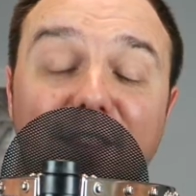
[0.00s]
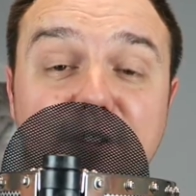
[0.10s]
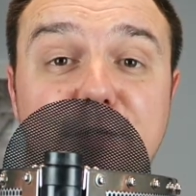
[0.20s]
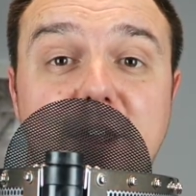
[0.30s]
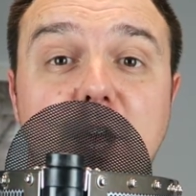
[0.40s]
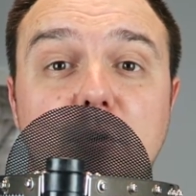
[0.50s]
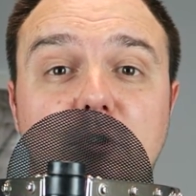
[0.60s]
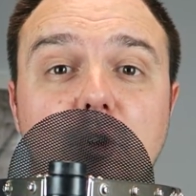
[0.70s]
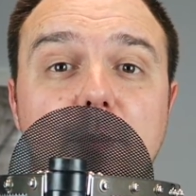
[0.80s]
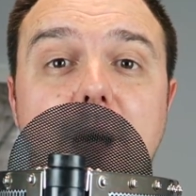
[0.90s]
this video is
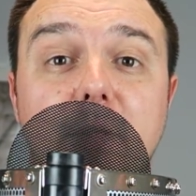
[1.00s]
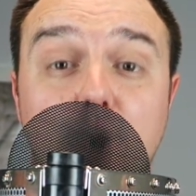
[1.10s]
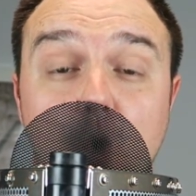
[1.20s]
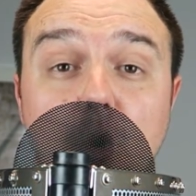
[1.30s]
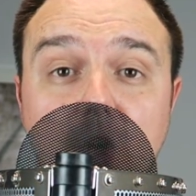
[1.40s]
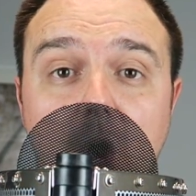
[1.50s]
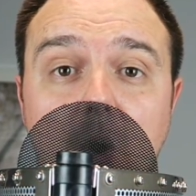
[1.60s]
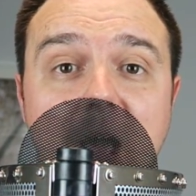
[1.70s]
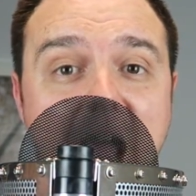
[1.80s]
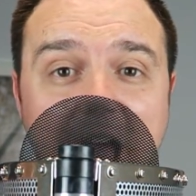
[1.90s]
all about the
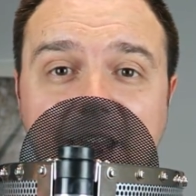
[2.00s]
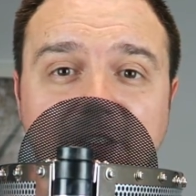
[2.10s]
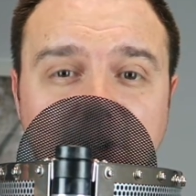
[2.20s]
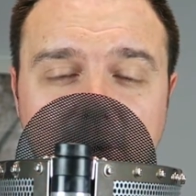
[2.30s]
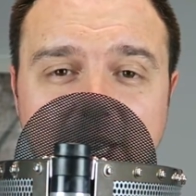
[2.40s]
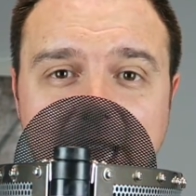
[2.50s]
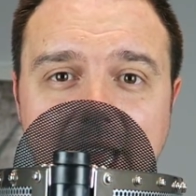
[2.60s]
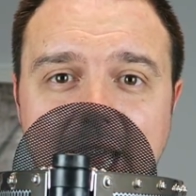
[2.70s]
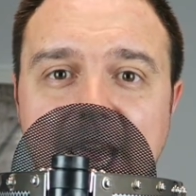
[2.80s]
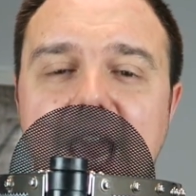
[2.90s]
audio, and as you can
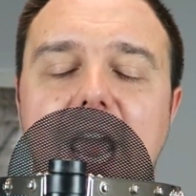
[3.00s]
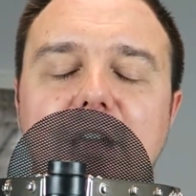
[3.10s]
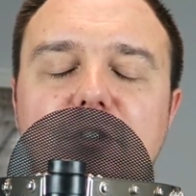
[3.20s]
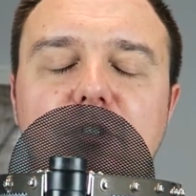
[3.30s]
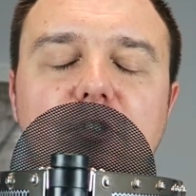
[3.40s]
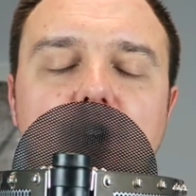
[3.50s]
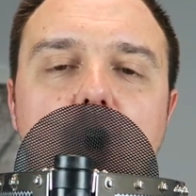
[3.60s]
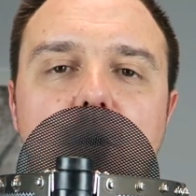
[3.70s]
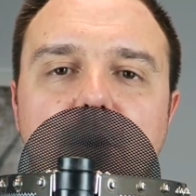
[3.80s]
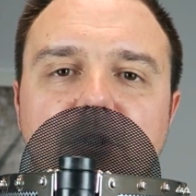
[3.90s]
hear, it's
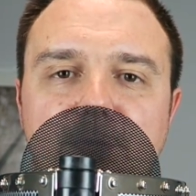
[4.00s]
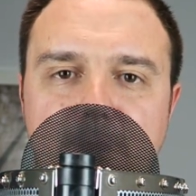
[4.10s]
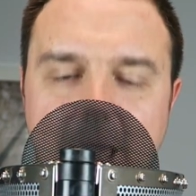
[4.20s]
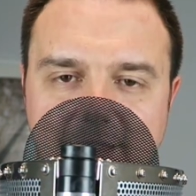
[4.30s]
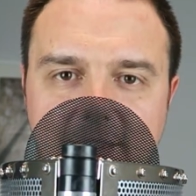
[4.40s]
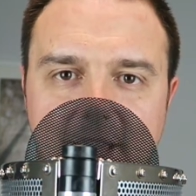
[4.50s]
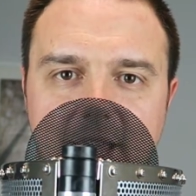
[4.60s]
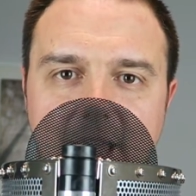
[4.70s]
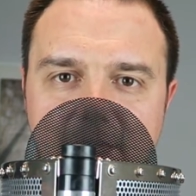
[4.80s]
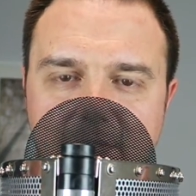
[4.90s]
so much better
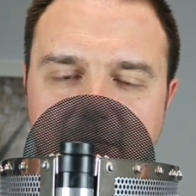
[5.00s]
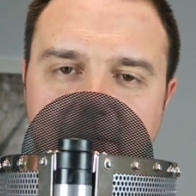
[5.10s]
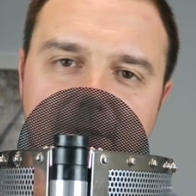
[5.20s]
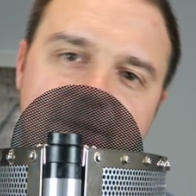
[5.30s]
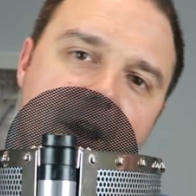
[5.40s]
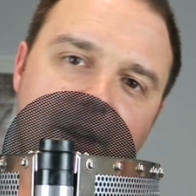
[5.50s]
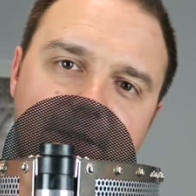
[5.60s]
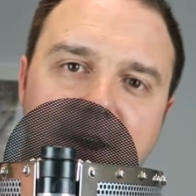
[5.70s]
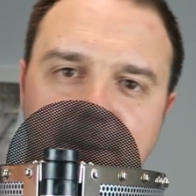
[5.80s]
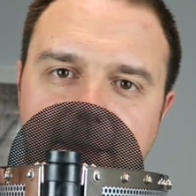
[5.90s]
than the very,
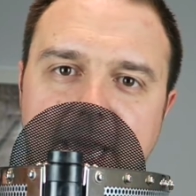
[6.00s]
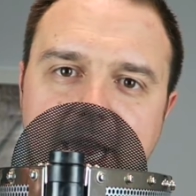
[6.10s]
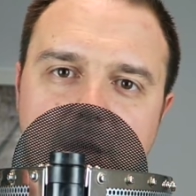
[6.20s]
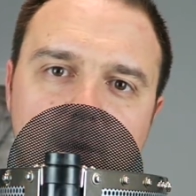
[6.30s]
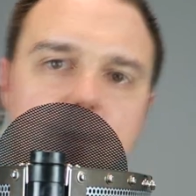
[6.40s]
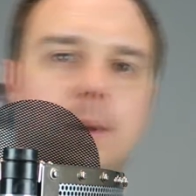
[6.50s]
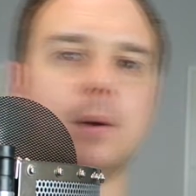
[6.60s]
very beginning when